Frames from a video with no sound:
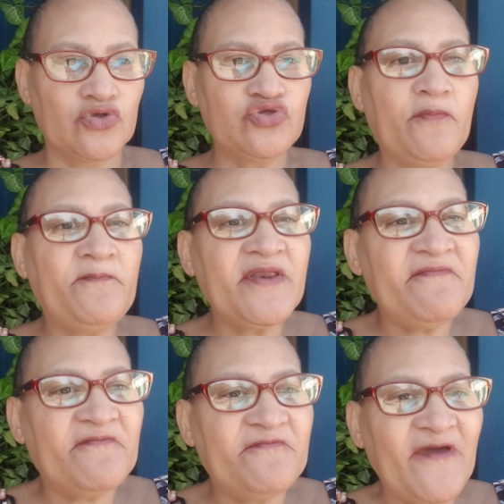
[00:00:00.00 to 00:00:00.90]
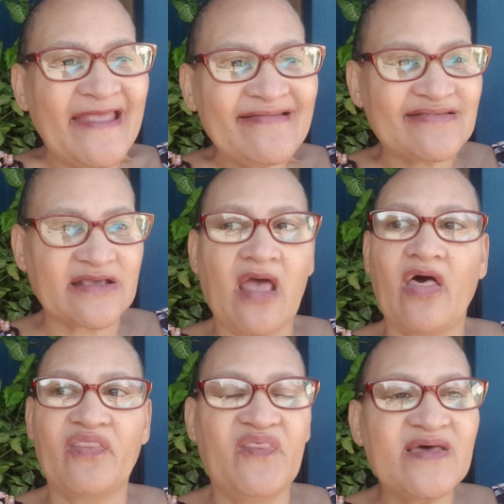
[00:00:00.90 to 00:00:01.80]
to prevent
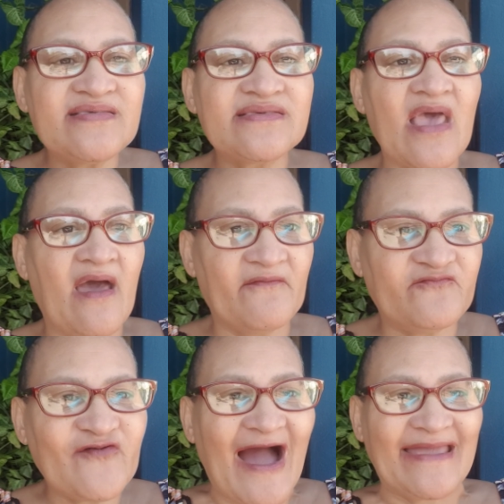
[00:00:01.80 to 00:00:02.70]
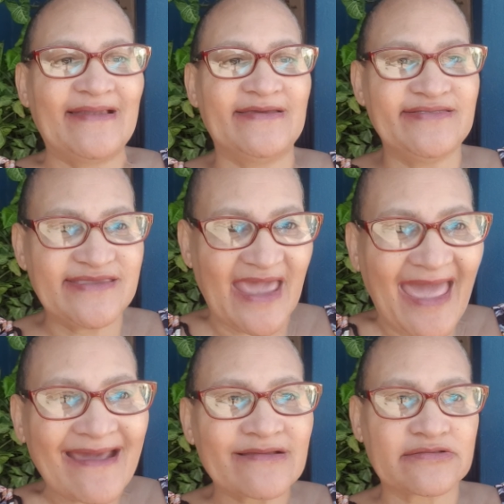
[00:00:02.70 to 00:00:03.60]
this violent act.